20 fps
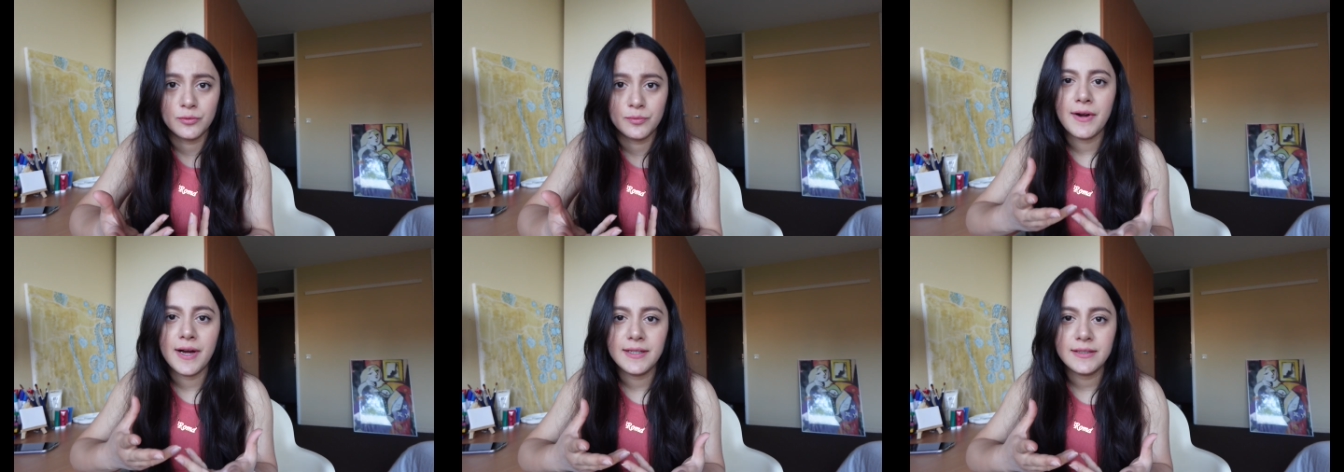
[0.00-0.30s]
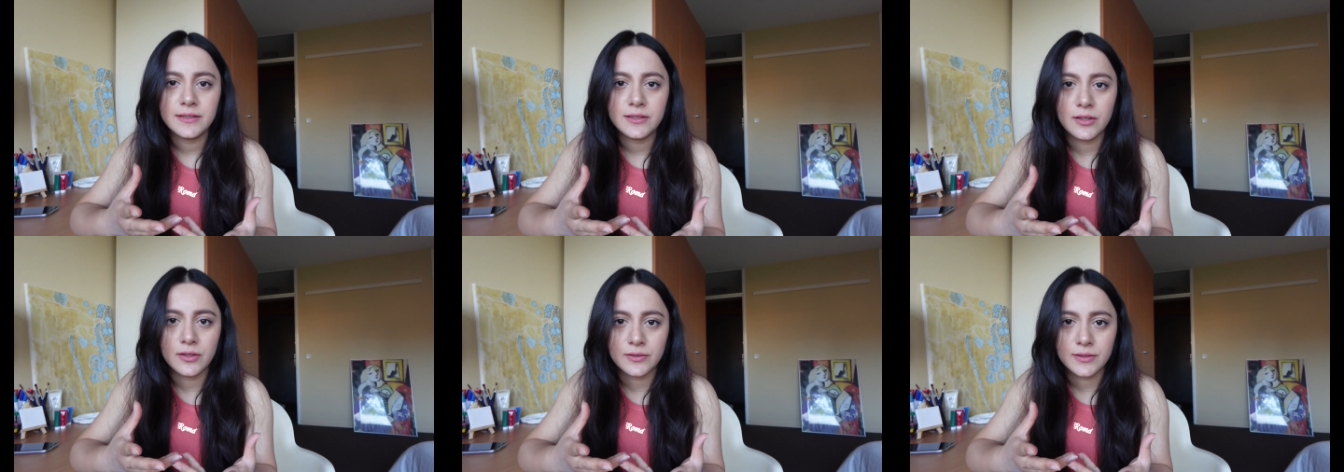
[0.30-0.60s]

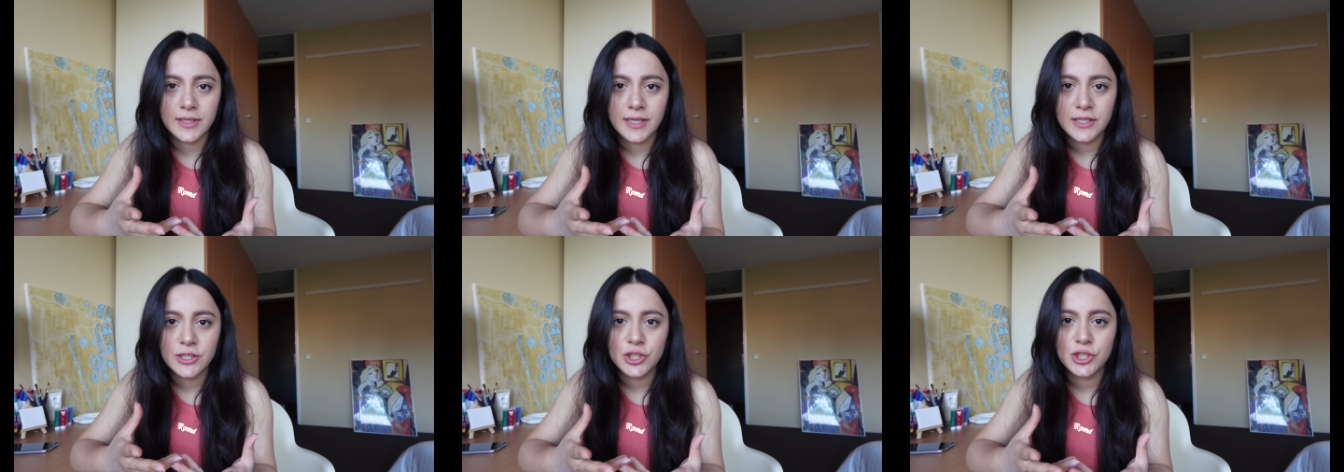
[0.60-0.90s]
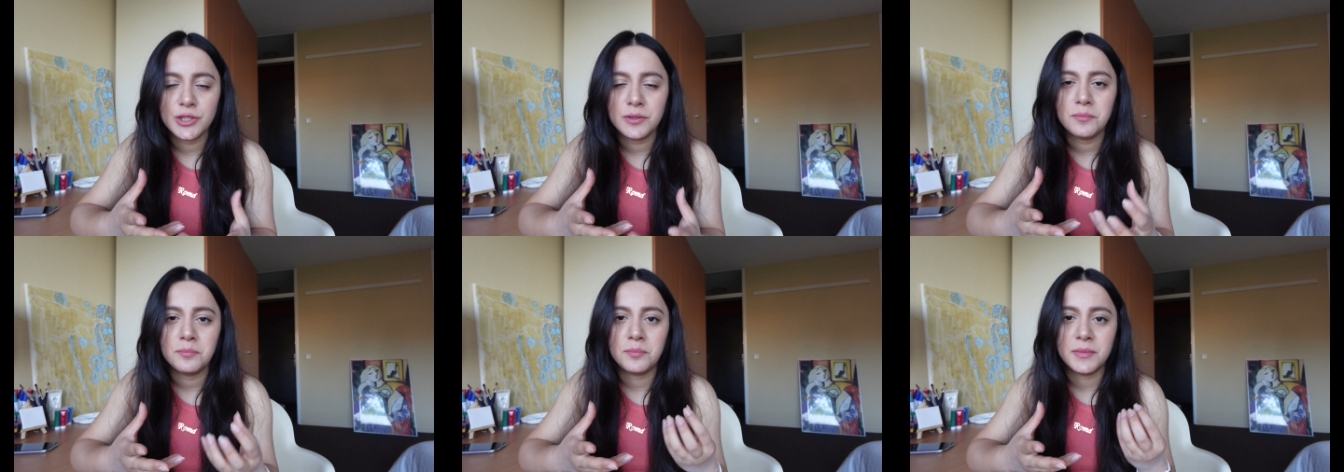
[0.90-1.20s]
Find
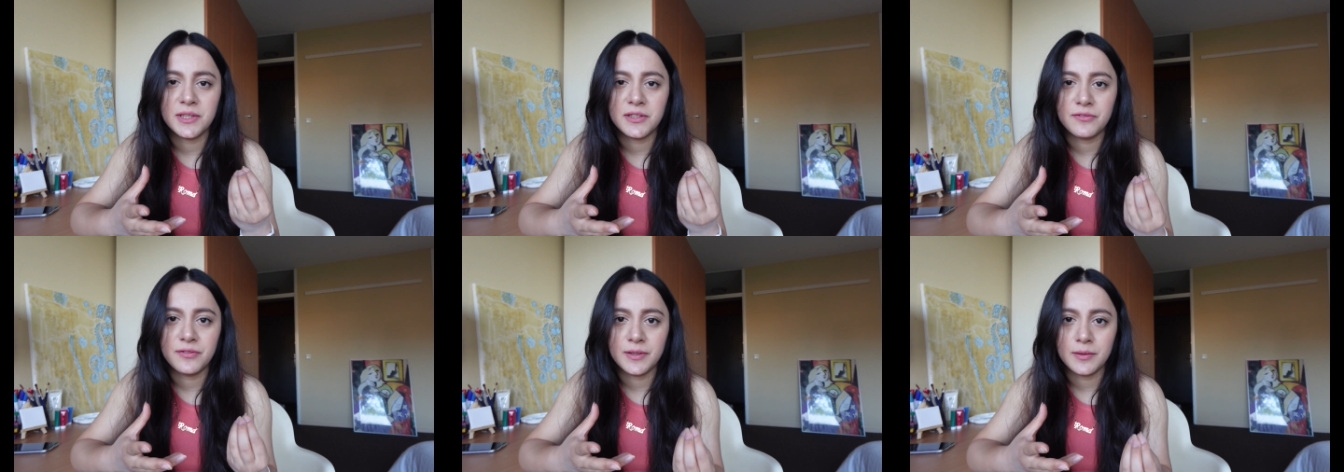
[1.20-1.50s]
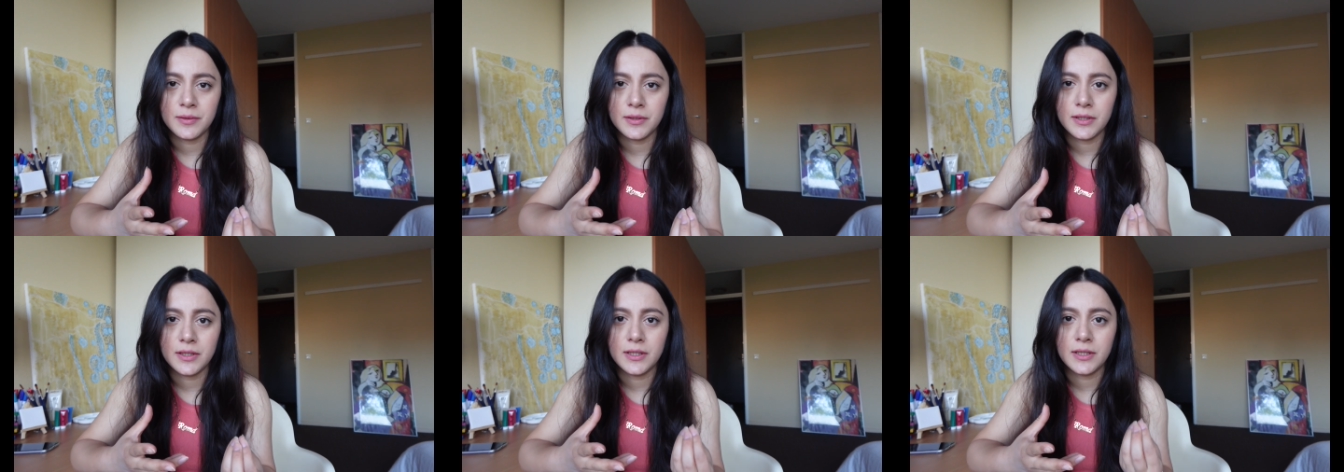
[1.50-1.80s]
connection between
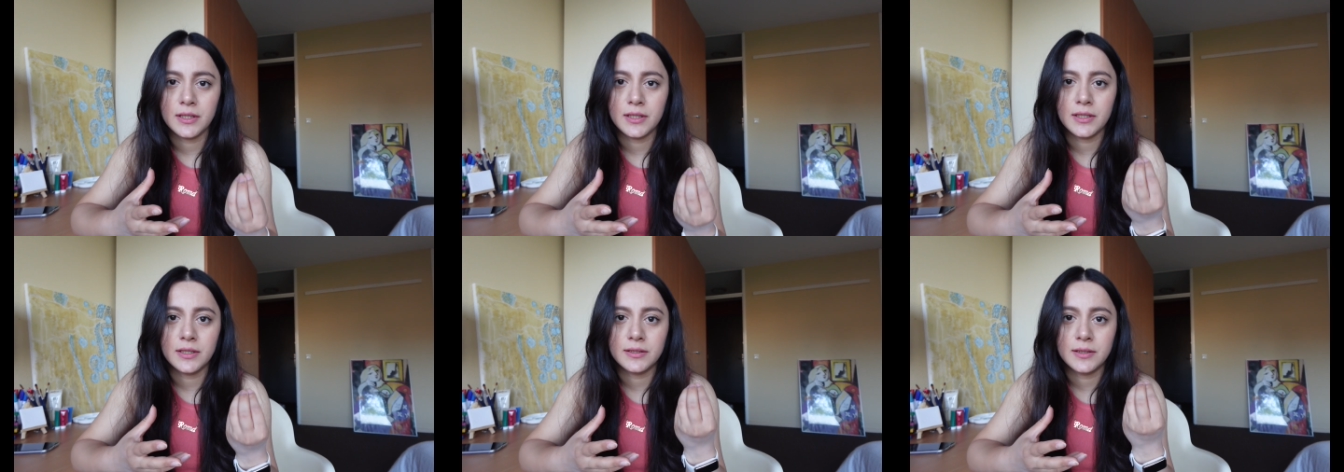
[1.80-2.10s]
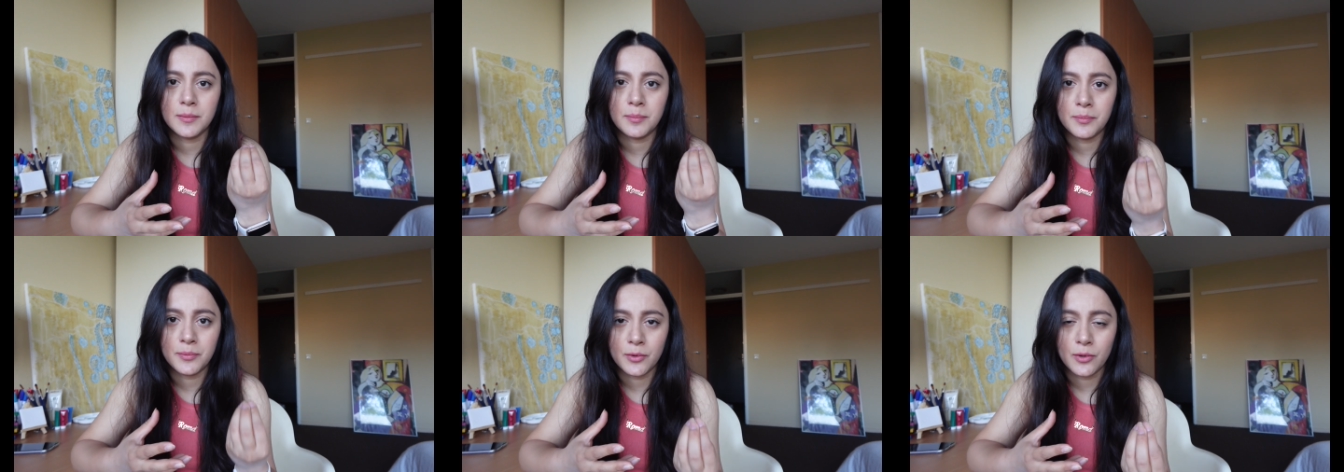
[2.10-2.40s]
the